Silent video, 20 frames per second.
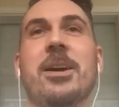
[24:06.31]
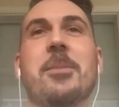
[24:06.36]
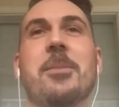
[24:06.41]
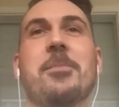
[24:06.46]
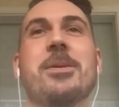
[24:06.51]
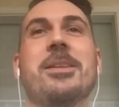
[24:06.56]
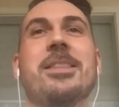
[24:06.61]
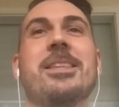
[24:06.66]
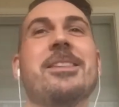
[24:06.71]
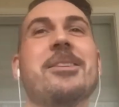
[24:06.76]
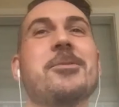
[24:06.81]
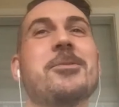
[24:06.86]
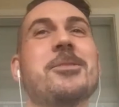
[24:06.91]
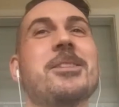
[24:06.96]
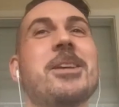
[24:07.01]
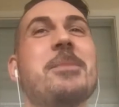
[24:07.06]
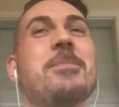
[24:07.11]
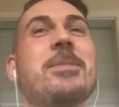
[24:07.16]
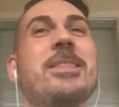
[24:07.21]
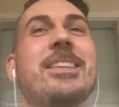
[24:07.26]
But then there was
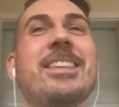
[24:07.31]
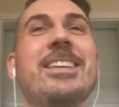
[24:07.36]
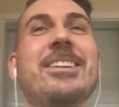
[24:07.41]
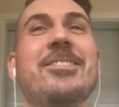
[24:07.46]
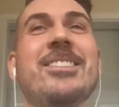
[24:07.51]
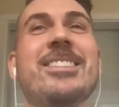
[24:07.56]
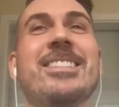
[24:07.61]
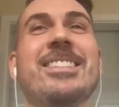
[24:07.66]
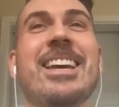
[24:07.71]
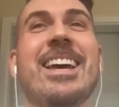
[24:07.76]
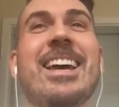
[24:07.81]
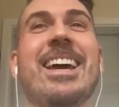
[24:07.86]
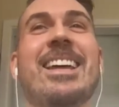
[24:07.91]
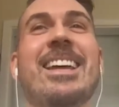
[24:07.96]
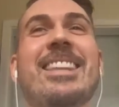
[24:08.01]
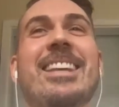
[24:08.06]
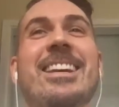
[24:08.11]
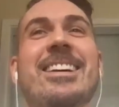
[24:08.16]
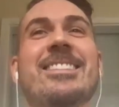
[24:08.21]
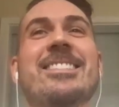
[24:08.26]
something that was said
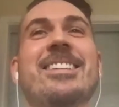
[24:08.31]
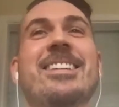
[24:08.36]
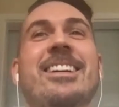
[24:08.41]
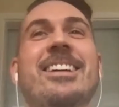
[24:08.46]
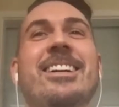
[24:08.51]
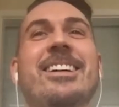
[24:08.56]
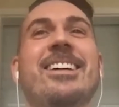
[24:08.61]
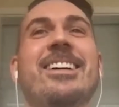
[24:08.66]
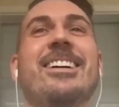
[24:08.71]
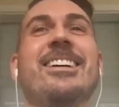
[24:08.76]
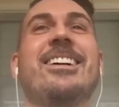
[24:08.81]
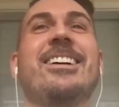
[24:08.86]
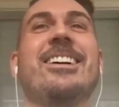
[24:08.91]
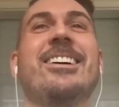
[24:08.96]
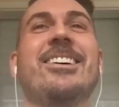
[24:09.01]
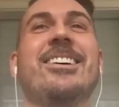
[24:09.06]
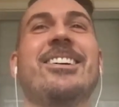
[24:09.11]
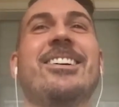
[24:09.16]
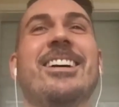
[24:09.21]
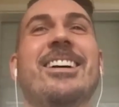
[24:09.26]
that I was like, uh
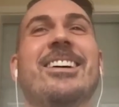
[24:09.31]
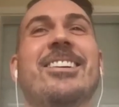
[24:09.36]
oh,